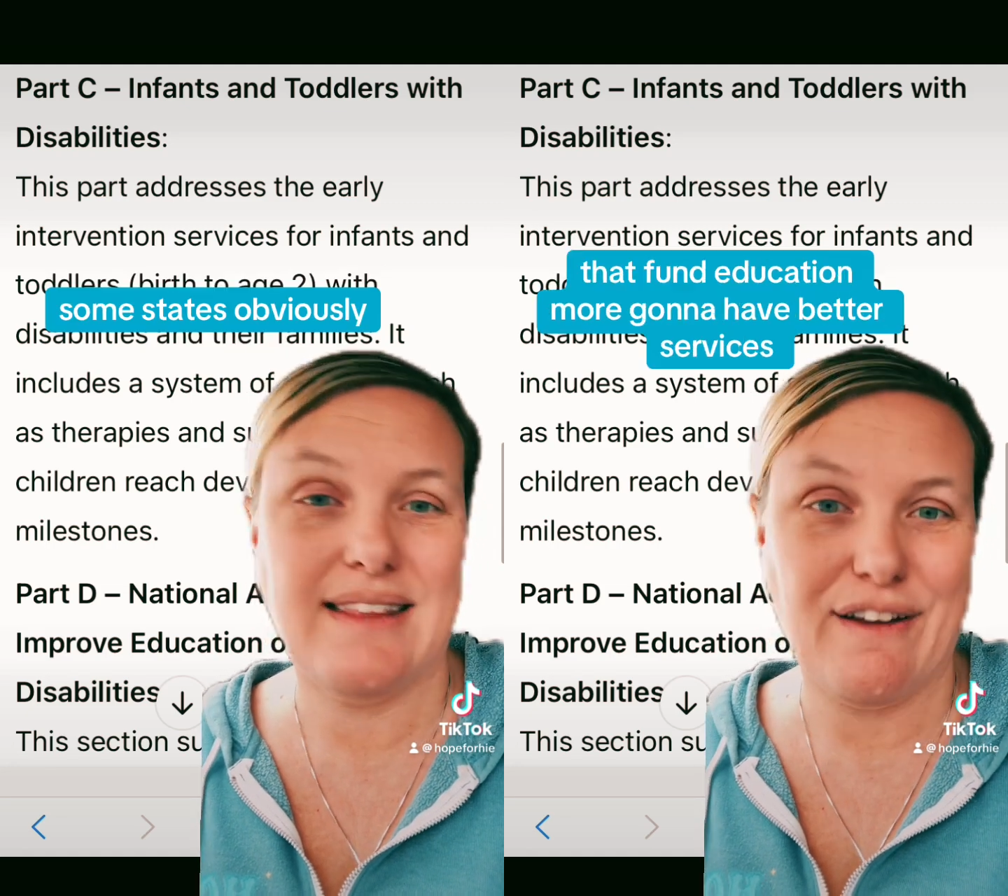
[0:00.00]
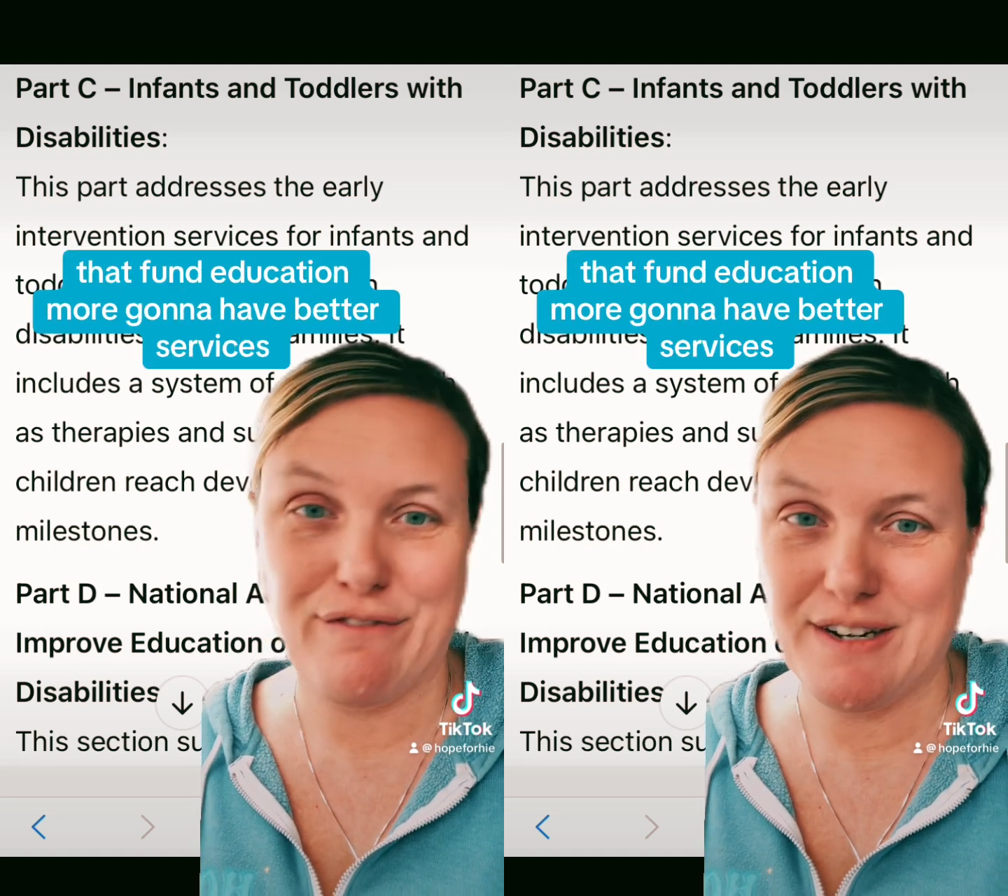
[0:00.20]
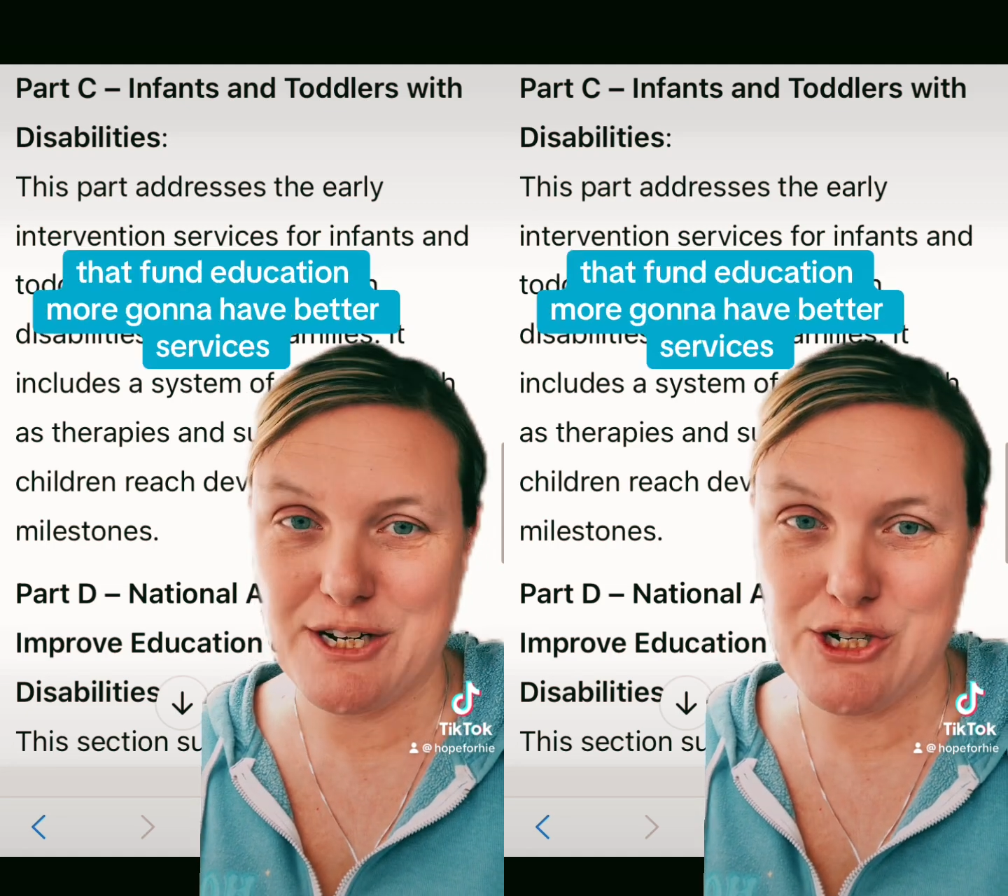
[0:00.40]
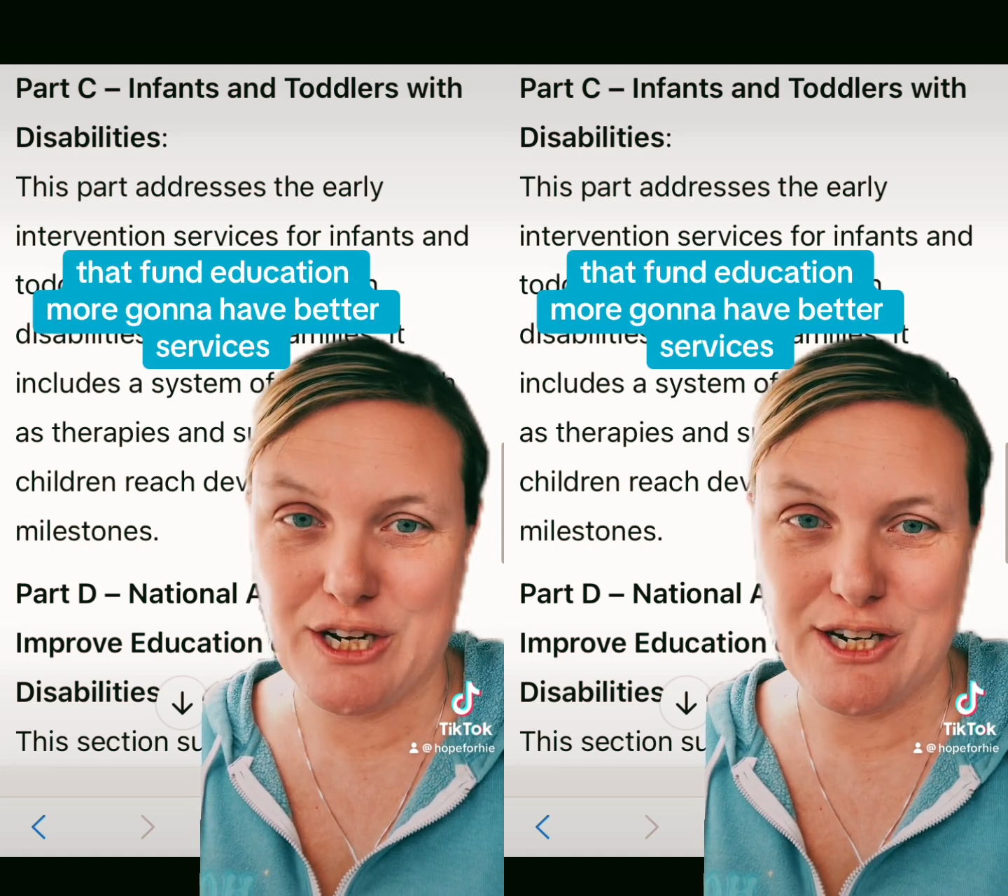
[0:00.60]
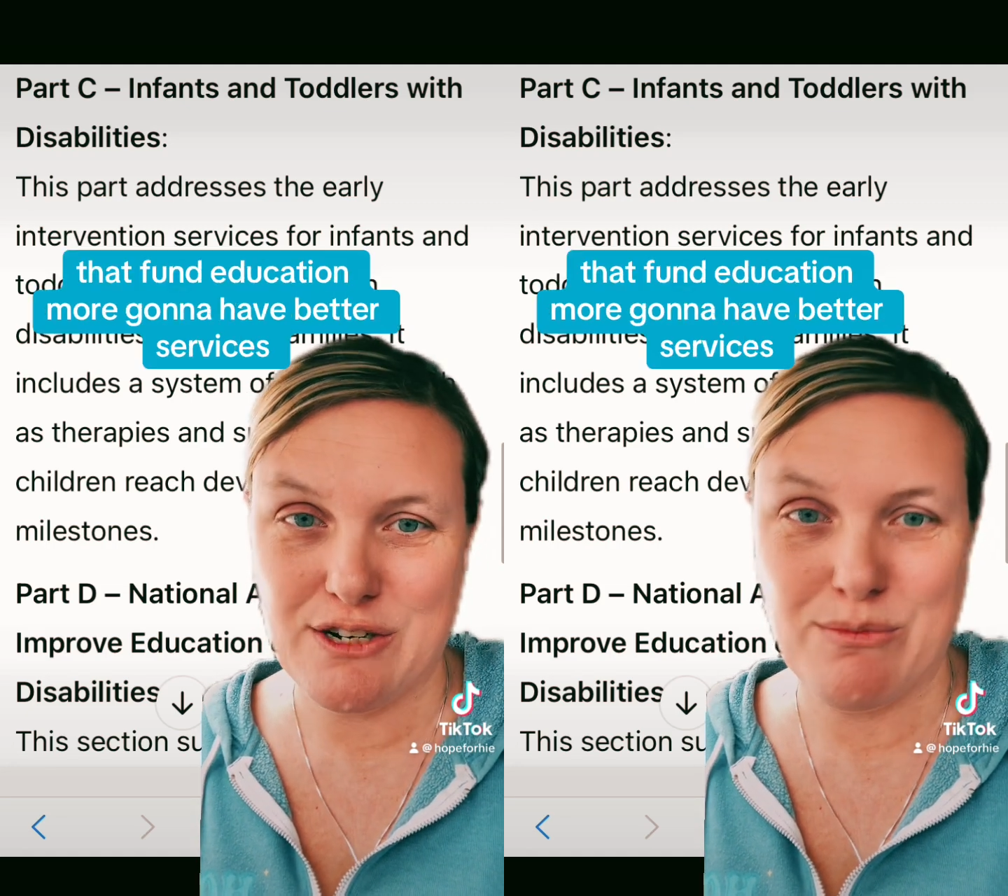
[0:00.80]
that fund
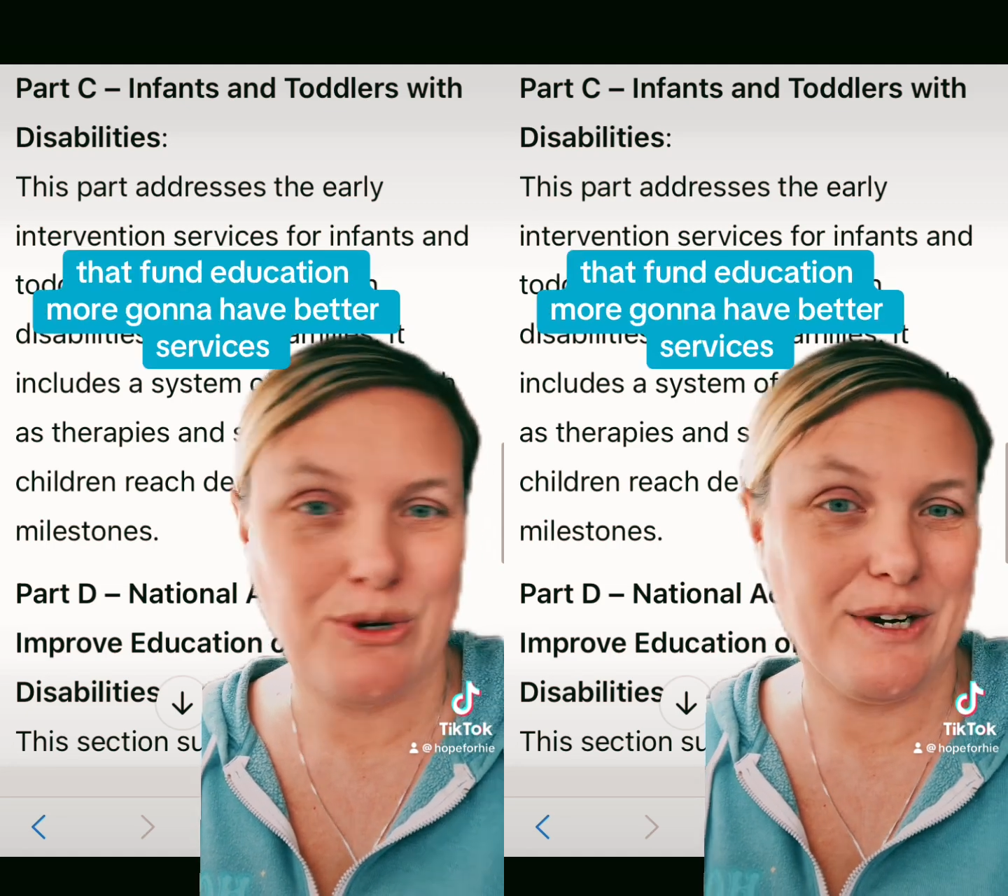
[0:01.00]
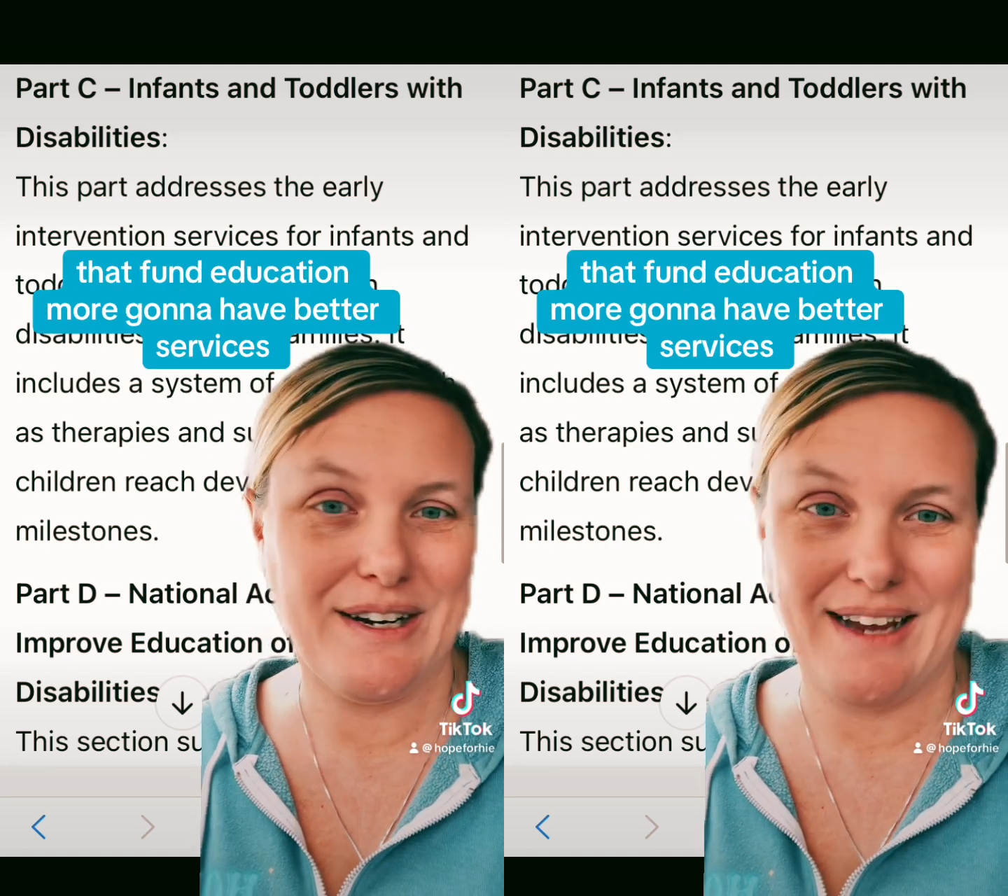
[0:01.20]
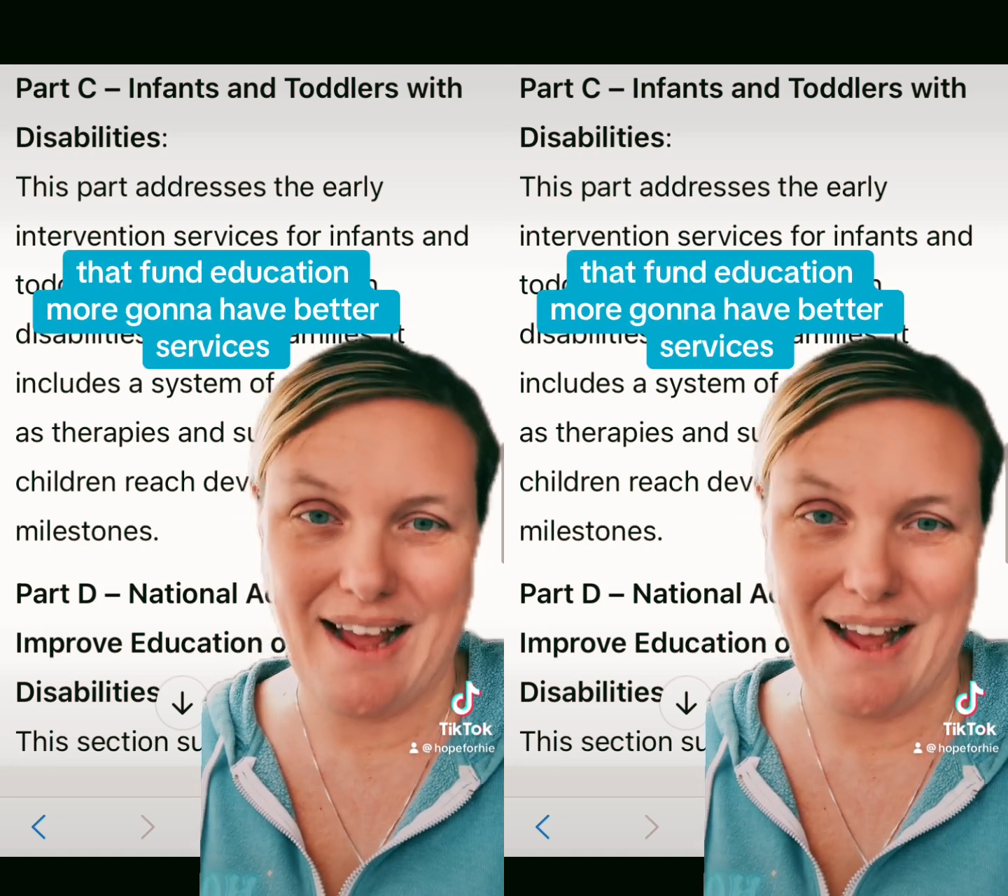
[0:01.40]
education more are going